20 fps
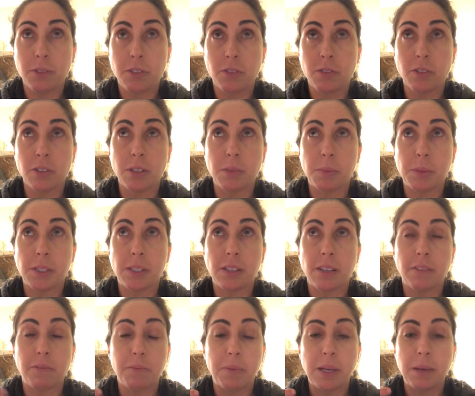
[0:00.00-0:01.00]
groups
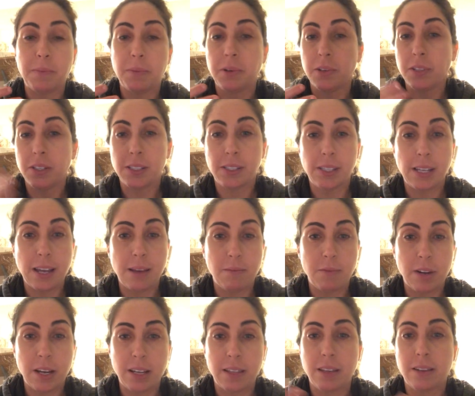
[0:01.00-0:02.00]
of people the same
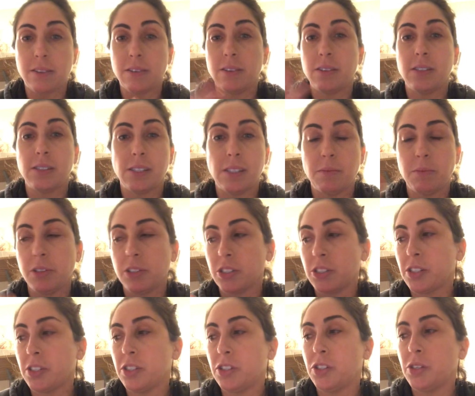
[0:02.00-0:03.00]
way that are in a similar
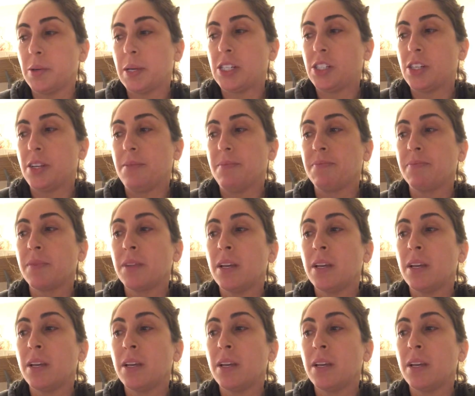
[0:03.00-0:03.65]
situation.